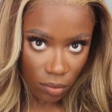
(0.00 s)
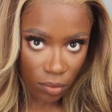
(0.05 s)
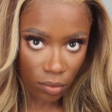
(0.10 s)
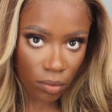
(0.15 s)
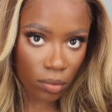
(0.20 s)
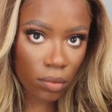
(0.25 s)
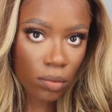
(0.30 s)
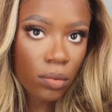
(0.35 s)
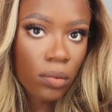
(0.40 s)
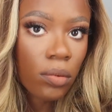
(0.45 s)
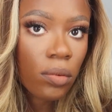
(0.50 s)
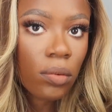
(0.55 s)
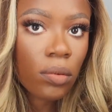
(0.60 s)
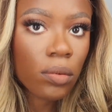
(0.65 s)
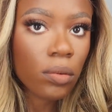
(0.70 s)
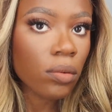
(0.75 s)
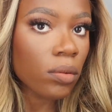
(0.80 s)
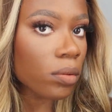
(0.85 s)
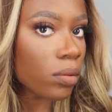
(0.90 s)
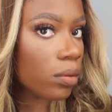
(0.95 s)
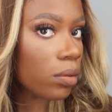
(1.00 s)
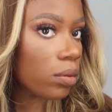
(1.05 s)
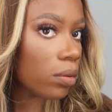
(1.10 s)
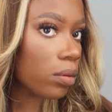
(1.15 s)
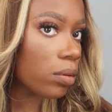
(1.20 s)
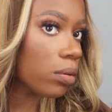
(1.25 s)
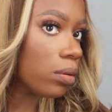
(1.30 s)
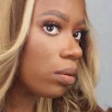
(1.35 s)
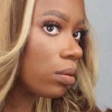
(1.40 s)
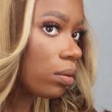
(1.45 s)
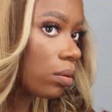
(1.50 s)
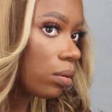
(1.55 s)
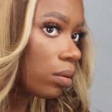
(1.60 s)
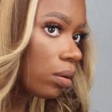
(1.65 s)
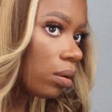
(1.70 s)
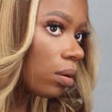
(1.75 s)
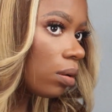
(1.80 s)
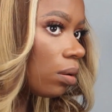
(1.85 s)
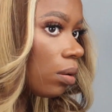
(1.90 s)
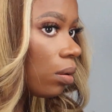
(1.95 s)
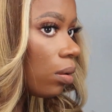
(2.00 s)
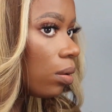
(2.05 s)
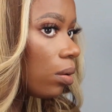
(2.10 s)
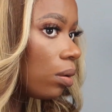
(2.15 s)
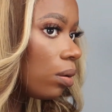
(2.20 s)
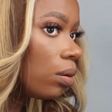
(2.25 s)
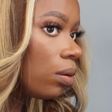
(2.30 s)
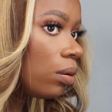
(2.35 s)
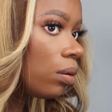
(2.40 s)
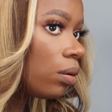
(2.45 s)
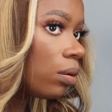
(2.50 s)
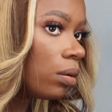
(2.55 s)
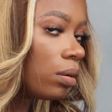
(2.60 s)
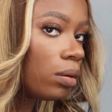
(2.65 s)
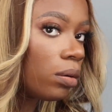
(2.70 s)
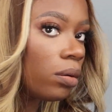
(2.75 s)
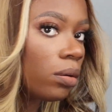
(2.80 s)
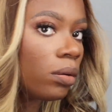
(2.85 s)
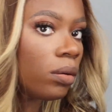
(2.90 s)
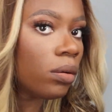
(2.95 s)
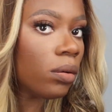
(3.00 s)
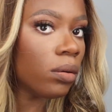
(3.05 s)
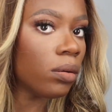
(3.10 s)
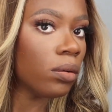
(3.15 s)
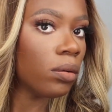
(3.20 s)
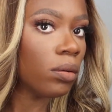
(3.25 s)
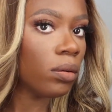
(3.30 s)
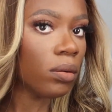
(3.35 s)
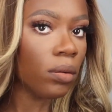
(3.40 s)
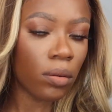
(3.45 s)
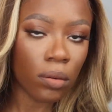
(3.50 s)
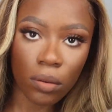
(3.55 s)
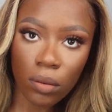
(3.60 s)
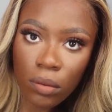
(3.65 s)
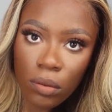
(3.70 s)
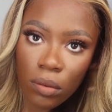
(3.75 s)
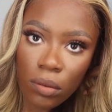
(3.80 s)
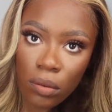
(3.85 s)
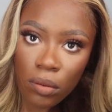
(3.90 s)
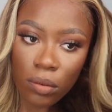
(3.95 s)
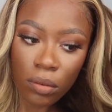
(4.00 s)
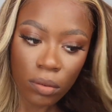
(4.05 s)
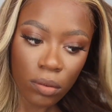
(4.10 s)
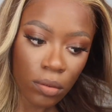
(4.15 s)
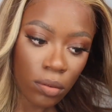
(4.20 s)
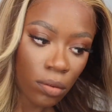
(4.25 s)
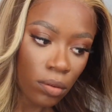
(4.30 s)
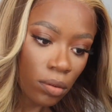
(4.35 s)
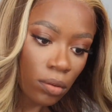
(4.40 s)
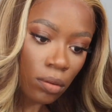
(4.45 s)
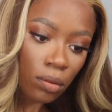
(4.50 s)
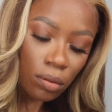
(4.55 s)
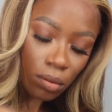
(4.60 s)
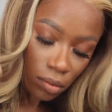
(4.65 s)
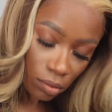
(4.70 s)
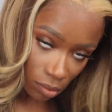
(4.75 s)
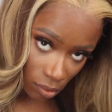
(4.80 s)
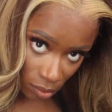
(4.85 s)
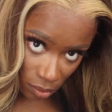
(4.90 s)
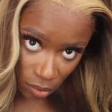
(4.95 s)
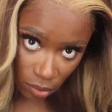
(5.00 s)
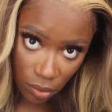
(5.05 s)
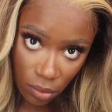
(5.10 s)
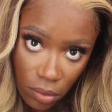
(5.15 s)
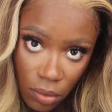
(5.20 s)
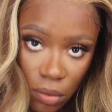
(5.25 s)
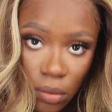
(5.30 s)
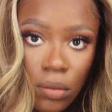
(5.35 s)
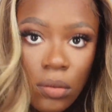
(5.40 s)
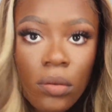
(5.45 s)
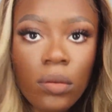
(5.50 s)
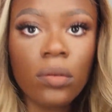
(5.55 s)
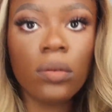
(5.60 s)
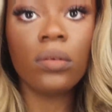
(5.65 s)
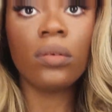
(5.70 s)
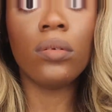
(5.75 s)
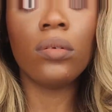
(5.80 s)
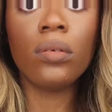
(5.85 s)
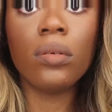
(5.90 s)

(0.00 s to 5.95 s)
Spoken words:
Nobody speaks.